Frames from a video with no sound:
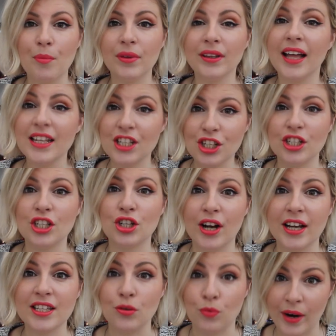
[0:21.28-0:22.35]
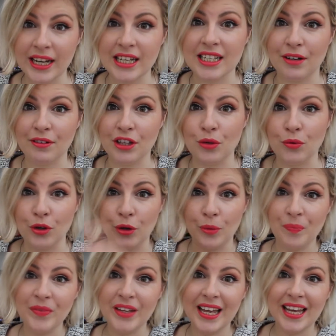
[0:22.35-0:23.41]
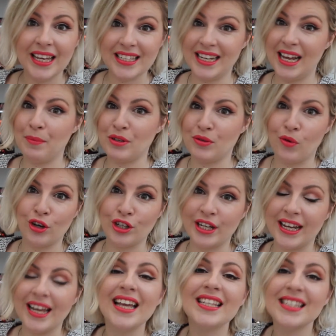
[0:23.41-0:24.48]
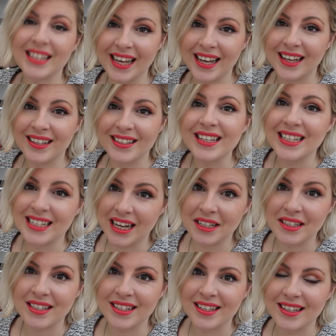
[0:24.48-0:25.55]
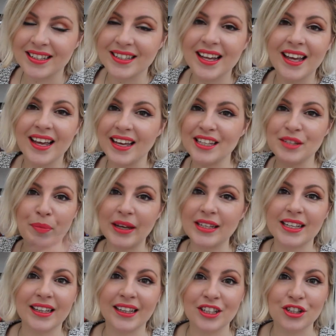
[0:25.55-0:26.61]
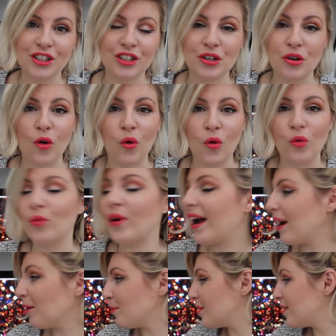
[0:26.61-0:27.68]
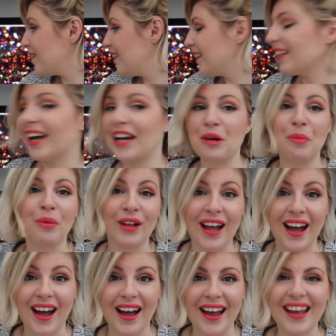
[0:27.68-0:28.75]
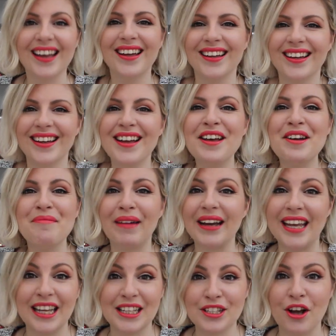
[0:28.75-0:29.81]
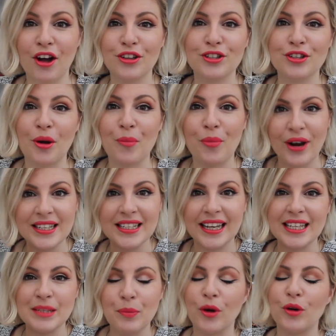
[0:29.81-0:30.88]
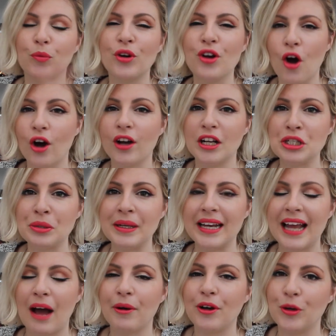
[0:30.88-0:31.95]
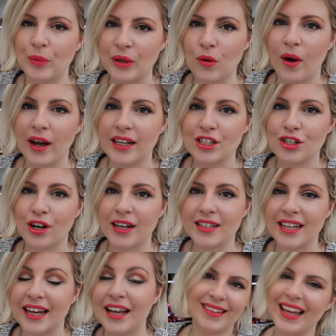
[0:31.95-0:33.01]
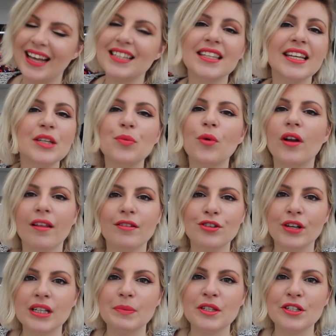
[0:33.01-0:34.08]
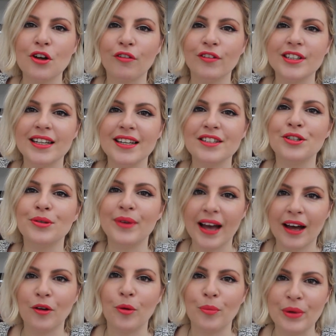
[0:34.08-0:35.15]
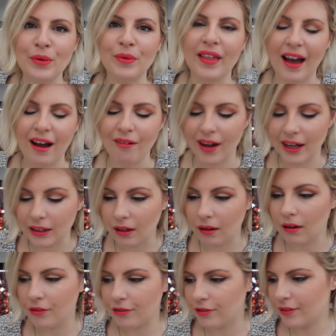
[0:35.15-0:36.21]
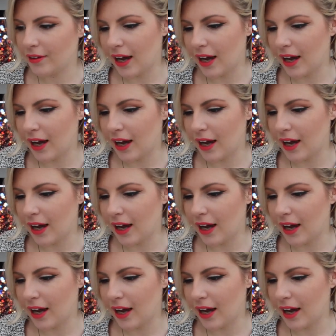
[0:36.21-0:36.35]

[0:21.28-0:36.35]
Let's just address the reindeer in the room. His name is Rodney. He sings, he dances, he's basically just an all-round likeable guy. My kids can't stop pressing his button. We're not going to do it now, it could be quite distracting. It's one of those Christmas novelties you cannot be without. I love